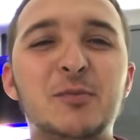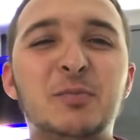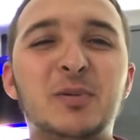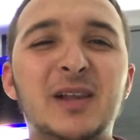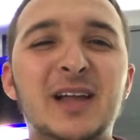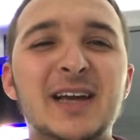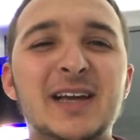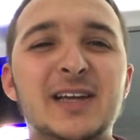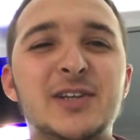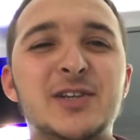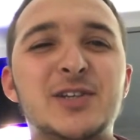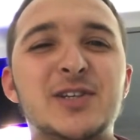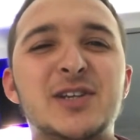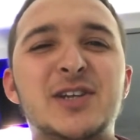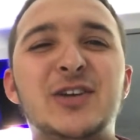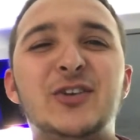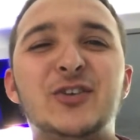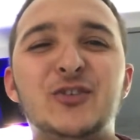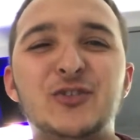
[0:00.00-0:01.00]
place,
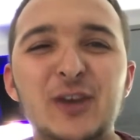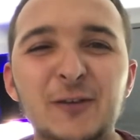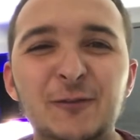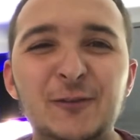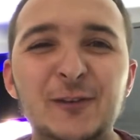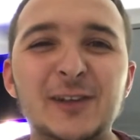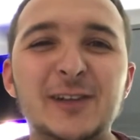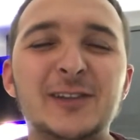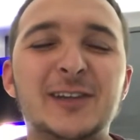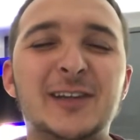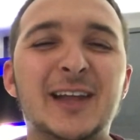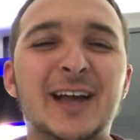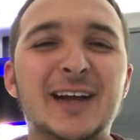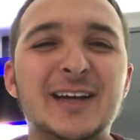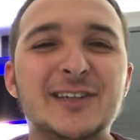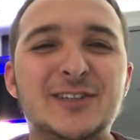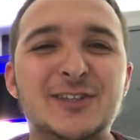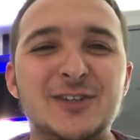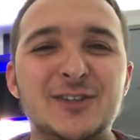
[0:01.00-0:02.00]
Sheffield
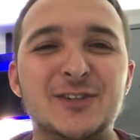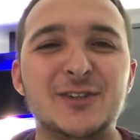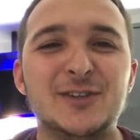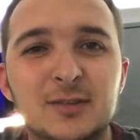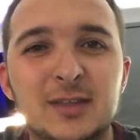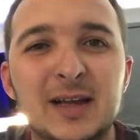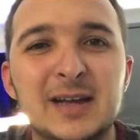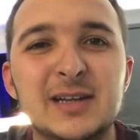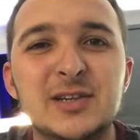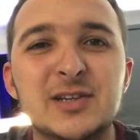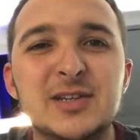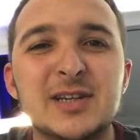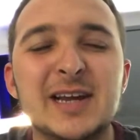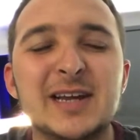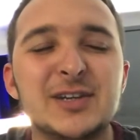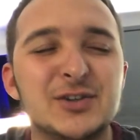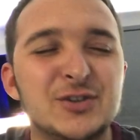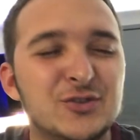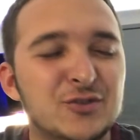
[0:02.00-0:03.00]
United. That is
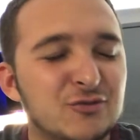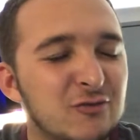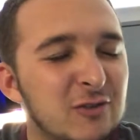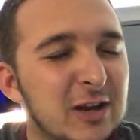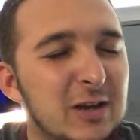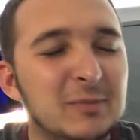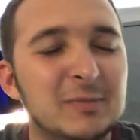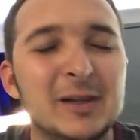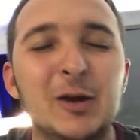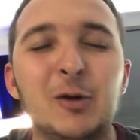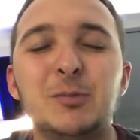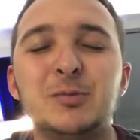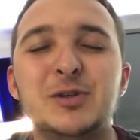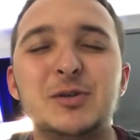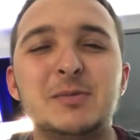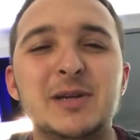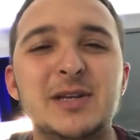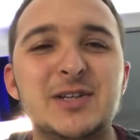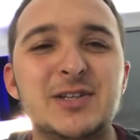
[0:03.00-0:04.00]
extremely
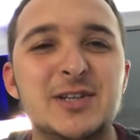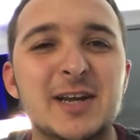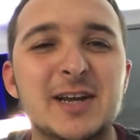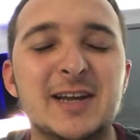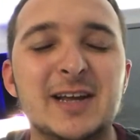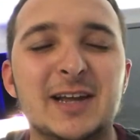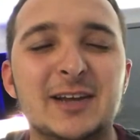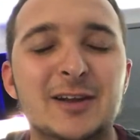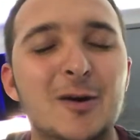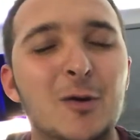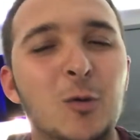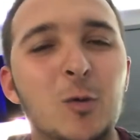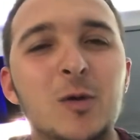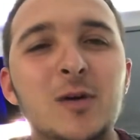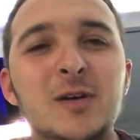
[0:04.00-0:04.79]
optimistic, I know.